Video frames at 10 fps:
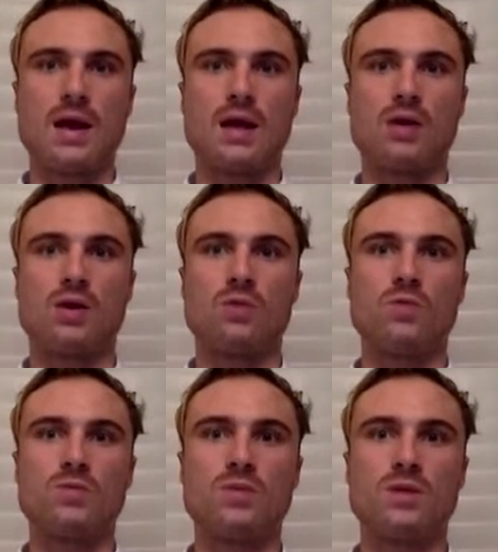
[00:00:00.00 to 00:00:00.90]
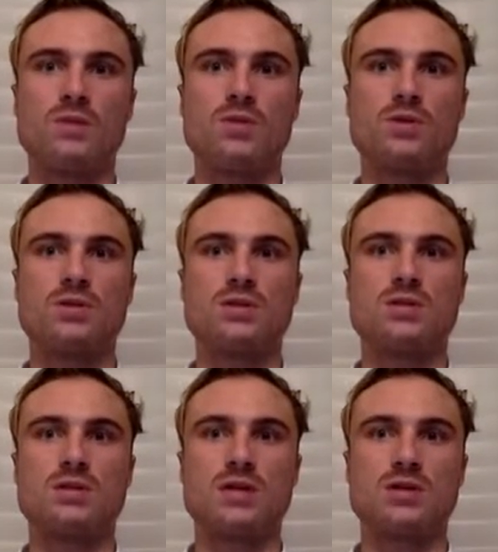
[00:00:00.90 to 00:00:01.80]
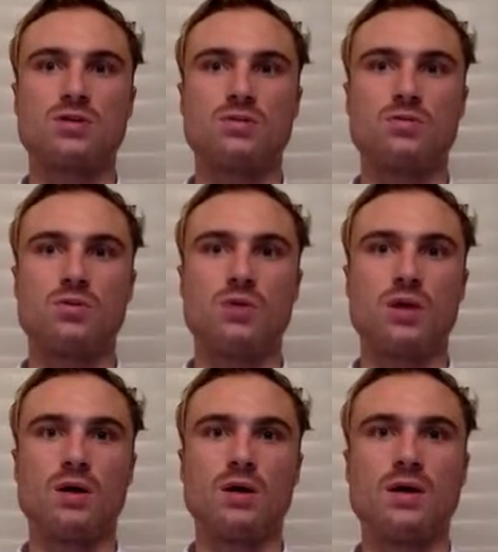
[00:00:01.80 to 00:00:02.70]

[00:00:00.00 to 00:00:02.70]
and along with being the most international brewer,